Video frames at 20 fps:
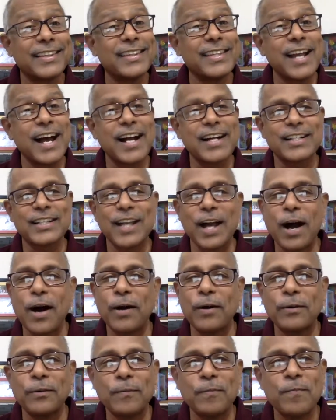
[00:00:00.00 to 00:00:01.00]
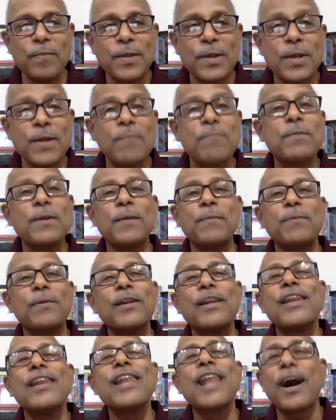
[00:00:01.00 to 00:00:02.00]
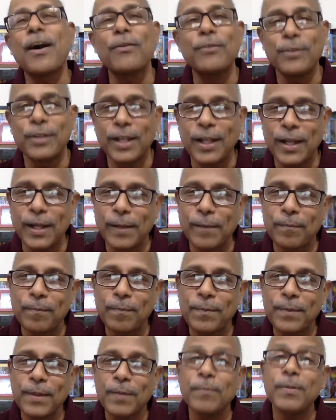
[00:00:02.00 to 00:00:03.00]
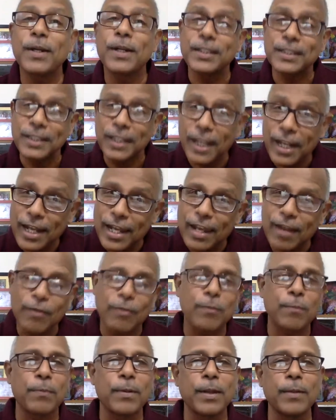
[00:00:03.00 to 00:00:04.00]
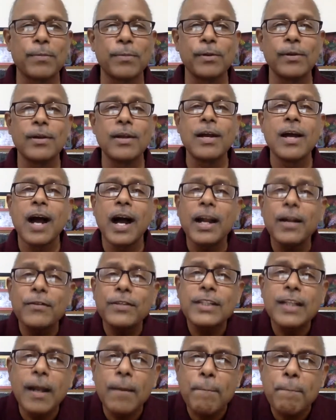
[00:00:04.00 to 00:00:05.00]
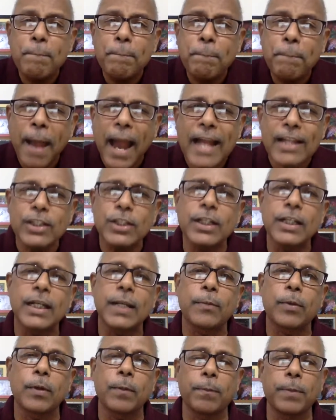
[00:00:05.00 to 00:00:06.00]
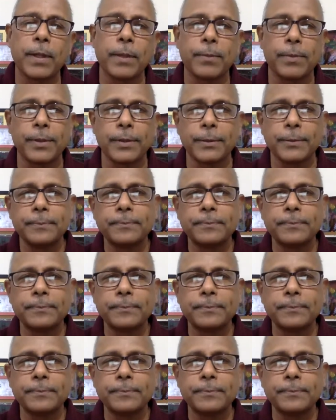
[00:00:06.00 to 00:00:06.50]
That's how people loved him, because he loved people and he was compassionate about people.